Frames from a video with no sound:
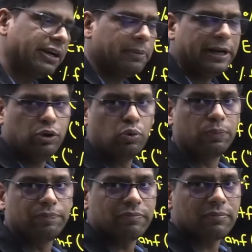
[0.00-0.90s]
by 2.
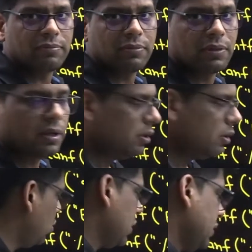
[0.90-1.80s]

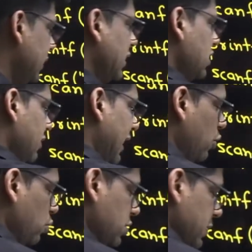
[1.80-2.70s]
Okay, that is why
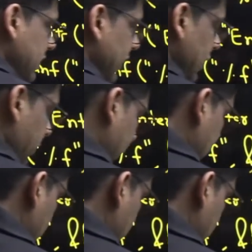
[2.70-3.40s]
no mistake. But